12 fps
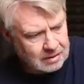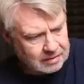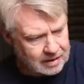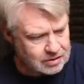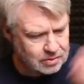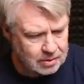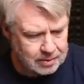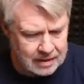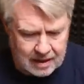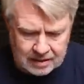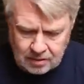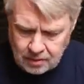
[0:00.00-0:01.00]
that's what we
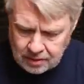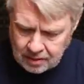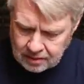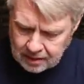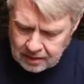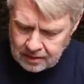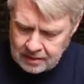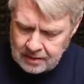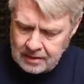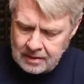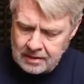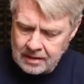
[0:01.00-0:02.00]
got going on there.
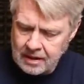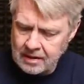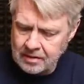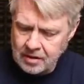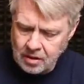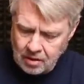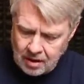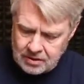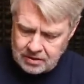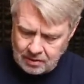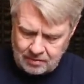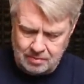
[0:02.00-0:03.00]
Now, the
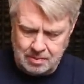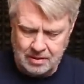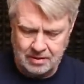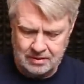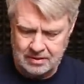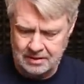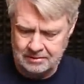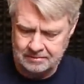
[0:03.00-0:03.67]
crossover parts.